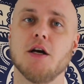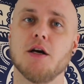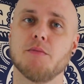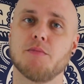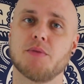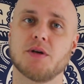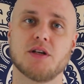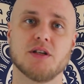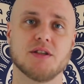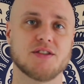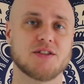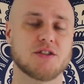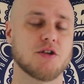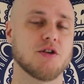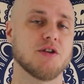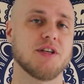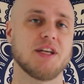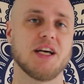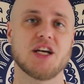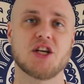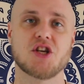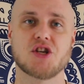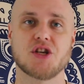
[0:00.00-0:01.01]
because
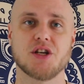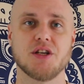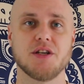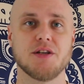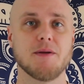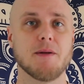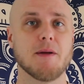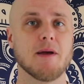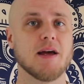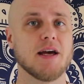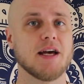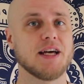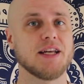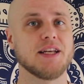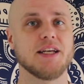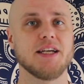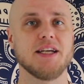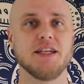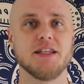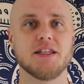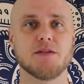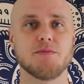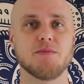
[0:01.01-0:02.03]
connection and
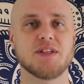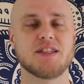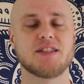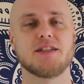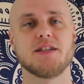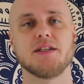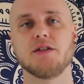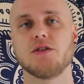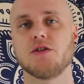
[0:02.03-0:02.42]
intimacy